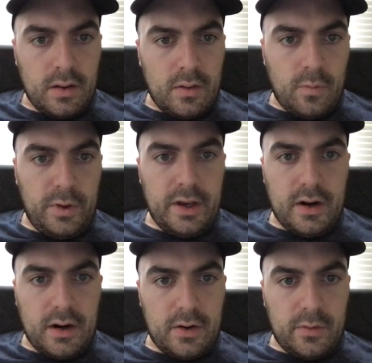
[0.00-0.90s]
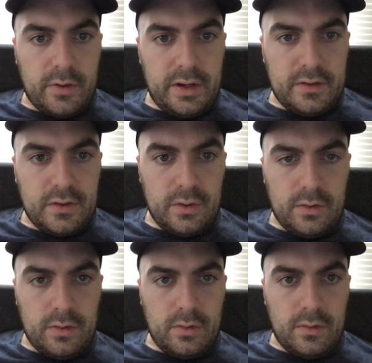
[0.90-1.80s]
We are going
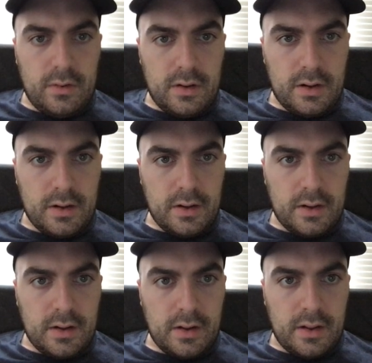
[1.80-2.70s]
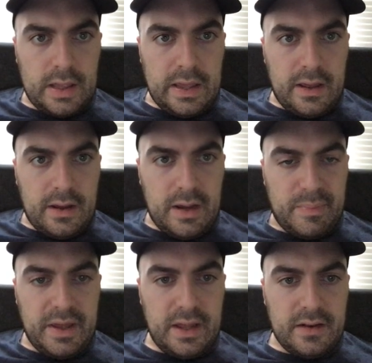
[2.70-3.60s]
to
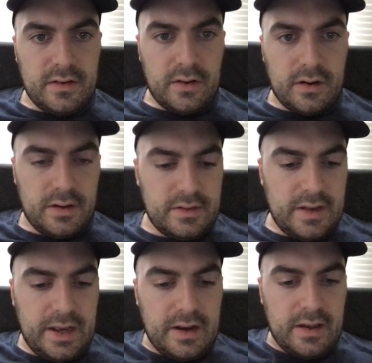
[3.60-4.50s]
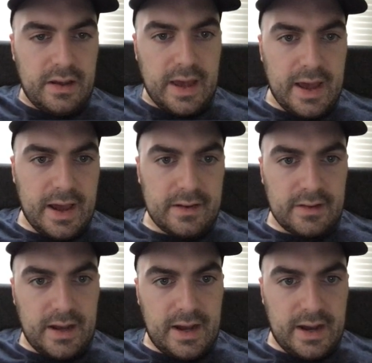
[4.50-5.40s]
append on data at
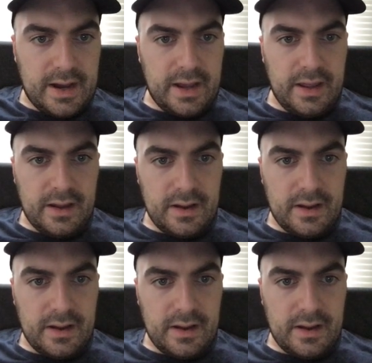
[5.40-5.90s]
I.